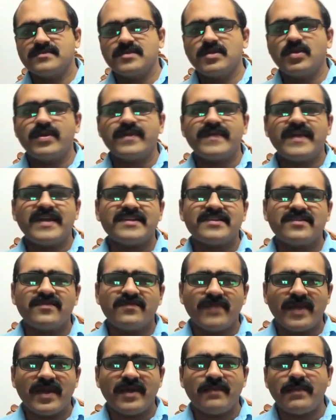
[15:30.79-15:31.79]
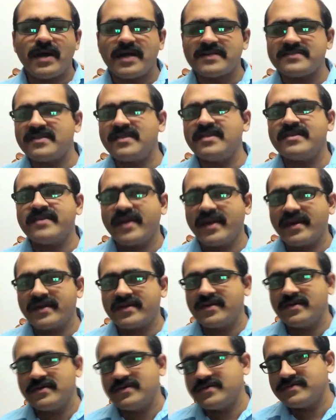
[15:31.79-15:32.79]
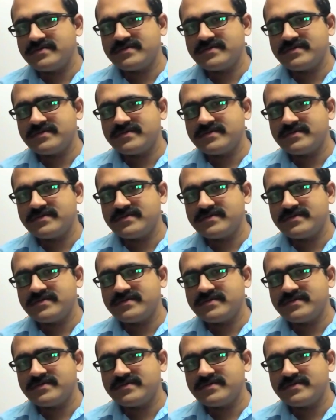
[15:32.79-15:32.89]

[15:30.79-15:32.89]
Okay, that is a marginal character.